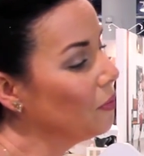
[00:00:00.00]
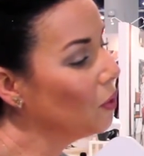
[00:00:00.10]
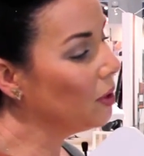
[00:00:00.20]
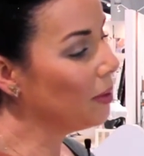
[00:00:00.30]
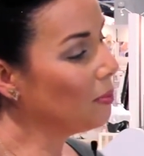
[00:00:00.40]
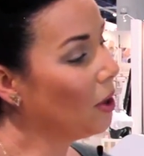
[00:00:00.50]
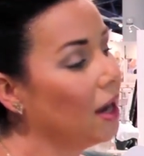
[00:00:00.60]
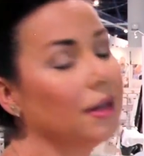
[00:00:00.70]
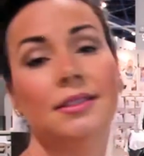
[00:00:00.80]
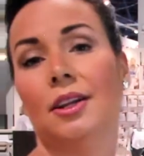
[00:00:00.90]
We make
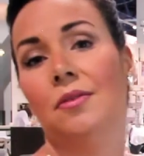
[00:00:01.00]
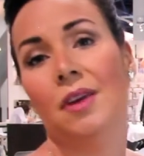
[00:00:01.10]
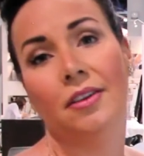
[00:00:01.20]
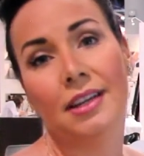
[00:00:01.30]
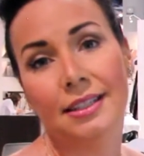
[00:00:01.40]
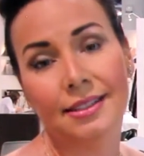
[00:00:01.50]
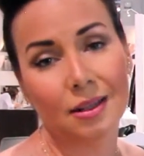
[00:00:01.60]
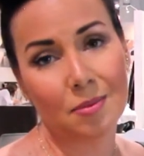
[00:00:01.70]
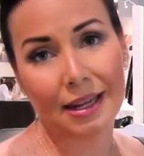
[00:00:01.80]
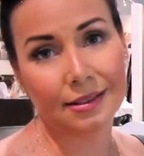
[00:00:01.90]
products that are very easy
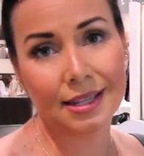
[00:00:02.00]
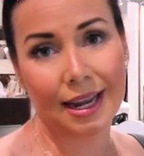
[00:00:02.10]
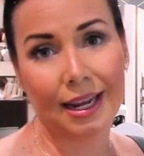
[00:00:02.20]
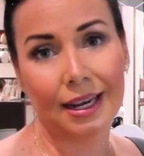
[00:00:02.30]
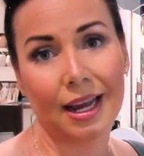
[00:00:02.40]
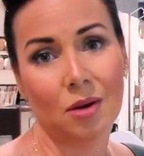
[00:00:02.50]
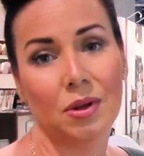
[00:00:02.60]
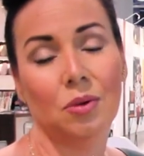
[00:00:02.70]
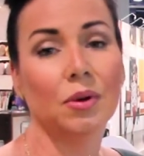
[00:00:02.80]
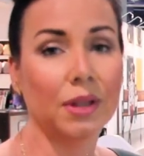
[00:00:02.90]
to maintain and
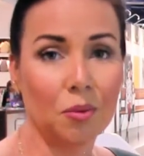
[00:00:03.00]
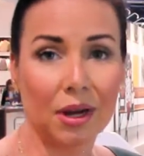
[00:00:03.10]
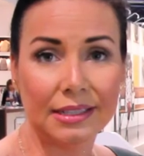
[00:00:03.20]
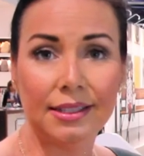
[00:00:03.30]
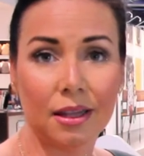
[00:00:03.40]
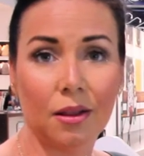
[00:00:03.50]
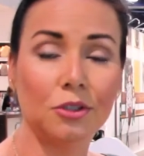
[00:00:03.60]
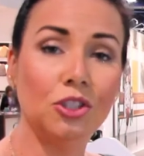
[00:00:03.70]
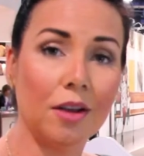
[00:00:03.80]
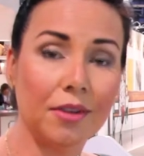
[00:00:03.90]
we really want to see the
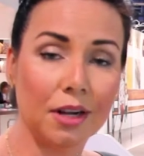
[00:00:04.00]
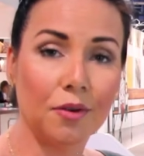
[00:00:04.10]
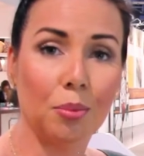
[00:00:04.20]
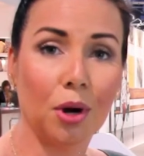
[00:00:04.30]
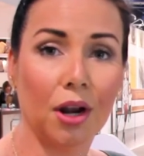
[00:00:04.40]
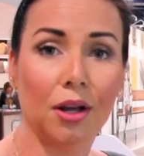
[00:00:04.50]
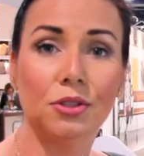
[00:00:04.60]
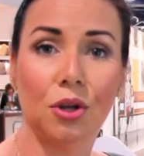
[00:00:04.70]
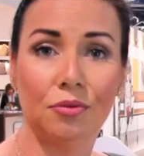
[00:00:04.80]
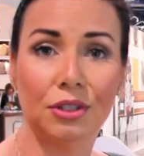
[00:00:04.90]
longevity of our
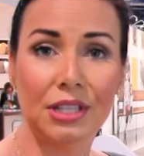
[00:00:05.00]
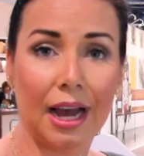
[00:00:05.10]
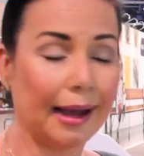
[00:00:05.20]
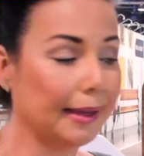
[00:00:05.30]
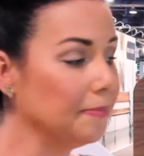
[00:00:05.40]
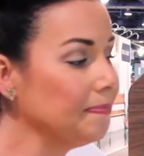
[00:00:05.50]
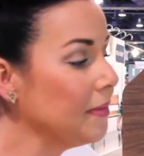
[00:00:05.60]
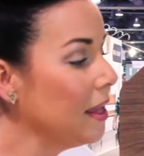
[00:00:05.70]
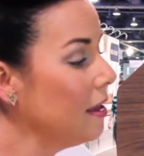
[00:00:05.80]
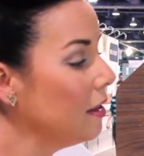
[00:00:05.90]
products over time.
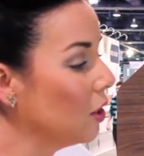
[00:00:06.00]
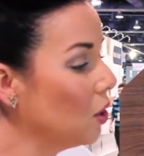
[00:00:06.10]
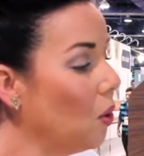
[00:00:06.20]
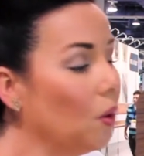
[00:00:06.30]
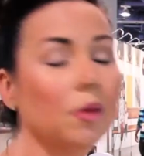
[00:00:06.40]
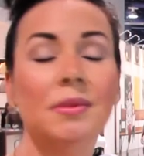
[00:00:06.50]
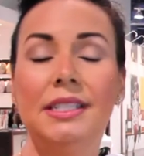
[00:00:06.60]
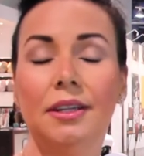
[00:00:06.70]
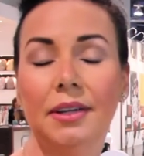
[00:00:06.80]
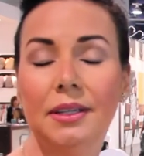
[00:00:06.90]
The core
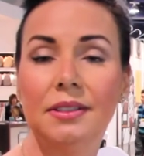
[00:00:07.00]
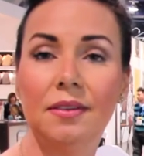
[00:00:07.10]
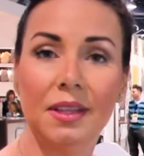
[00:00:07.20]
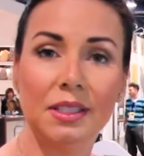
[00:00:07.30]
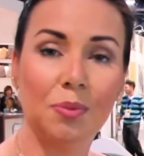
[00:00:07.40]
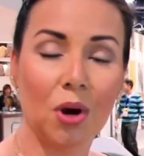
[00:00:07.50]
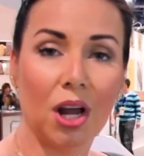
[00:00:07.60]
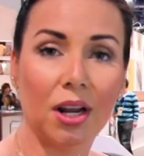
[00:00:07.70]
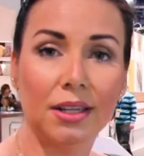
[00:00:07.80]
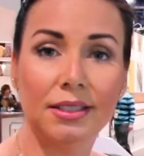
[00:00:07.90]
materials of this
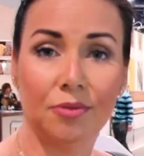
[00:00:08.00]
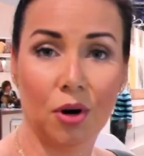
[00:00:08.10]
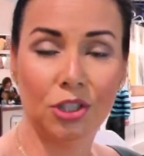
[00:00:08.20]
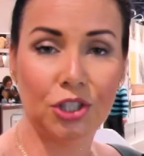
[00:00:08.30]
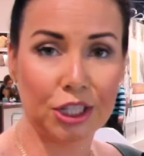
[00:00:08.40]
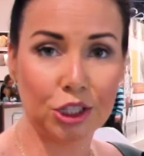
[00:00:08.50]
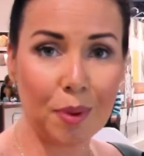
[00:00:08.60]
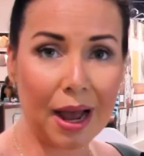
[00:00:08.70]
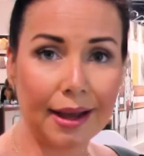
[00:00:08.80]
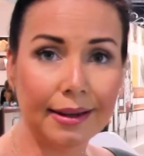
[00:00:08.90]
product for our change
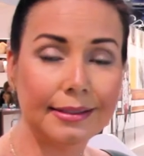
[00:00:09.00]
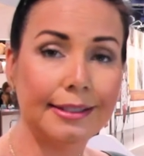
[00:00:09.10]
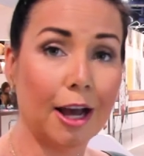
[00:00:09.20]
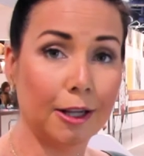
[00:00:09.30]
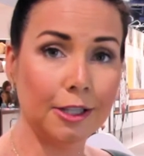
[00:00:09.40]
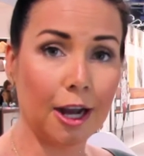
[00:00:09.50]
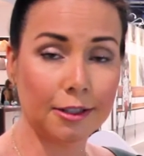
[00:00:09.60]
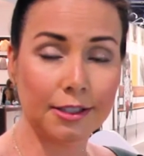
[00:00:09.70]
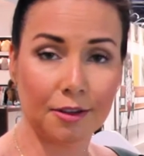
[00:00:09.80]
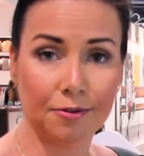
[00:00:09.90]
pad is
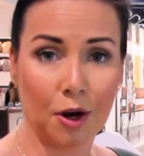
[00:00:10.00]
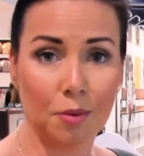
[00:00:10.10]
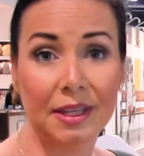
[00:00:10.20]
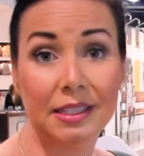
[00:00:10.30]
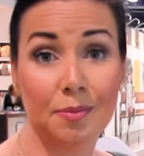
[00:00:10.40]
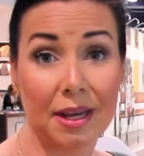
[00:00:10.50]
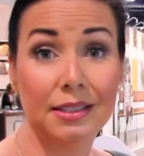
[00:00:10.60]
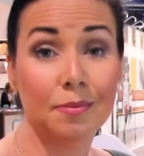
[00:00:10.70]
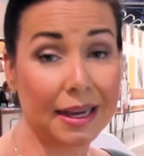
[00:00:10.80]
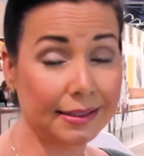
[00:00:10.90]
non-toxic foam that's
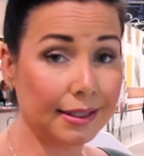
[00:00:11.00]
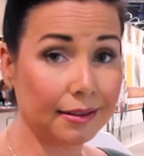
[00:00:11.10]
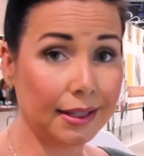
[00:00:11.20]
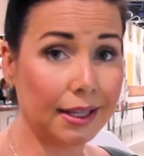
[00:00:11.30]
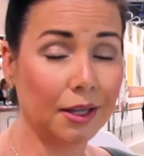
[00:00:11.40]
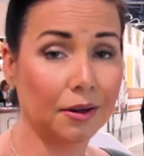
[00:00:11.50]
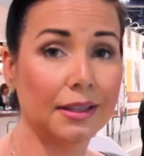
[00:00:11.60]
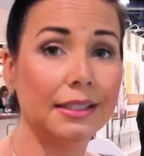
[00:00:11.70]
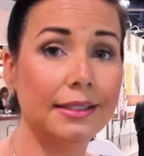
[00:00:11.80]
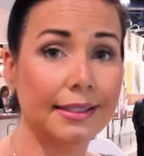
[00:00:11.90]
made domestically here
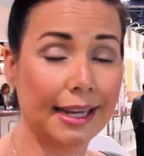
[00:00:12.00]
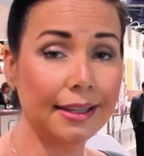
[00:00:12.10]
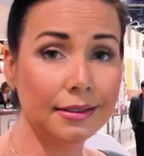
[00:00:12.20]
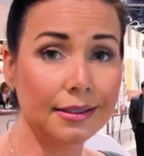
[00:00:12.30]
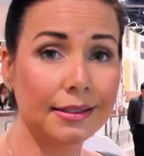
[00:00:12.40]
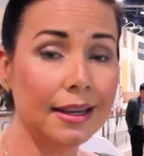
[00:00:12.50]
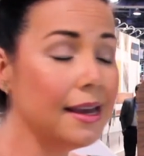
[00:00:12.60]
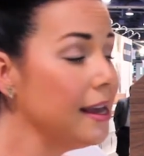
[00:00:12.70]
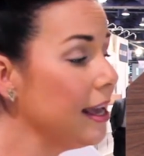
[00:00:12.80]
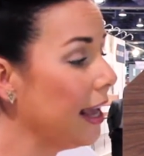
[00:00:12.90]
in the States.
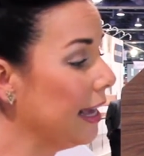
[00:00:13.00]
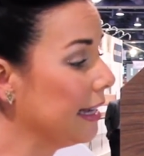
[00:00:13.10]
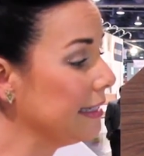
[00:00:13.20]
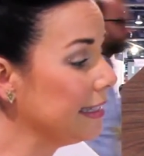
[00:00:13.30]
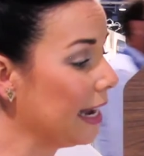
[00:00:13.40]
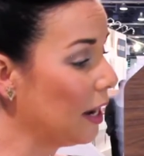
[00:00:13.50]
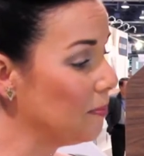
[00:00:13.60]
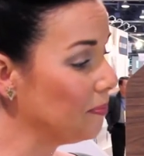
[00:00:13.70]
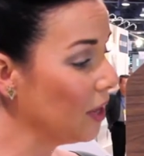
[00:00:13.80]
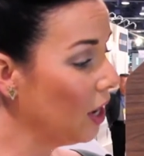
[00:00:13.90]
And
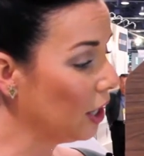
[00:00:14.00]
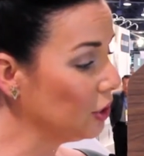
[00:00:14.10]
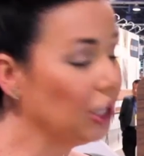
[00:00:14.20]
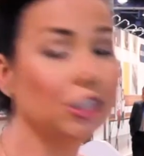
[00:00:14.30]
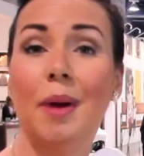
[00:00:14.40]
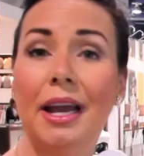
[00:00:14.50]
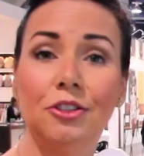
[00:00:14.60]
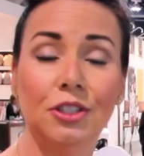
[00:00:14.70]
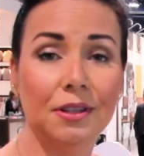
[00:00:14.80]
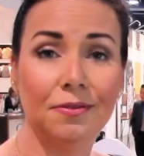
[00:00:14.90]
um, our change pad
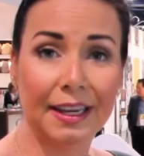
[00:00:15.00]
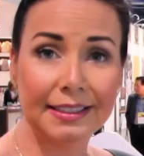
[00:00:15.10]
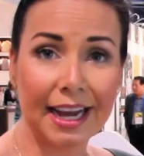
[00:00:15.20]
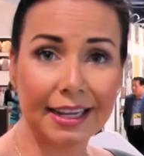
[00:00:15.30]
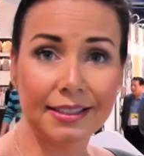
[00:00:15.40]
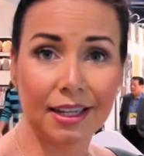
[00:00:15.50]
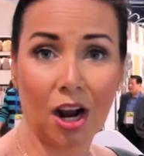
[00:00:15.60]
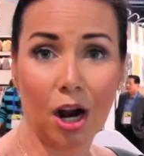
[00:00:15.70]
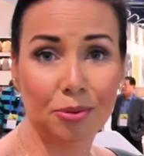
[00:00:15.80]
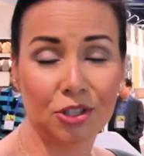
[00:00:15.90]
is just a fantastic
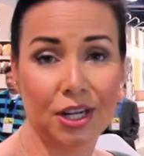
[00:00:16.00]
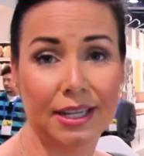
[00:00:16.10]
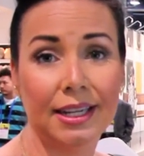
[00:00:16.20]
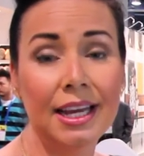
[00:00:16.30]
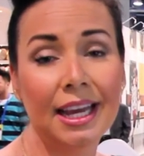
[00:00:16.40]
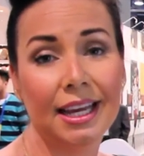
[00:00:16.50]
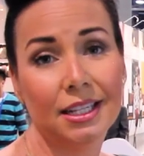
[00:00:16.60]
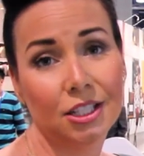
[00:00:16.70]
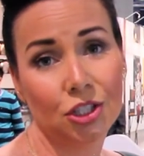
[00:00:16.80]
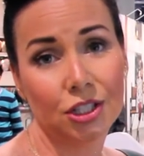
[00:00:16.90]
option in
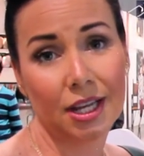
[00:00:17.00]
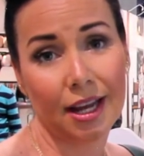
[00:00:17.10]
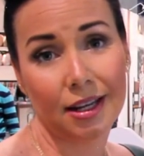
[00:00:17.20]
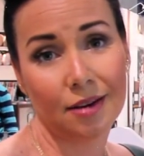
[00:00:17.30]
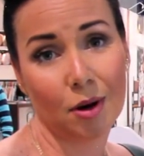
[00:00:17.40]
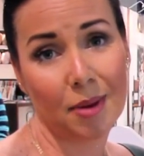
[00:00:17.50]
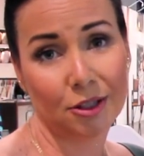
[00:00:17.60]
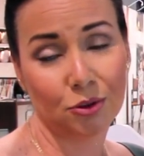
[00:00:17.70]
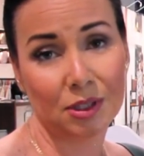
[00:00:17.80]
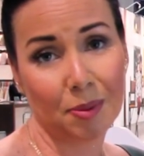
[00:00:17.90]
addition to any of our
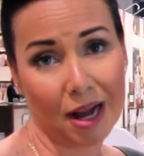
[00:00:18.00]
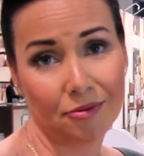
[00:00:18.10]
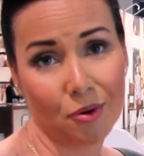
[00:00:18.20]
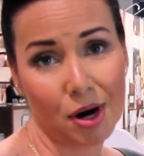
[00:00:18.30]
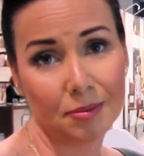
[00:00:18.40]
mattress platforms.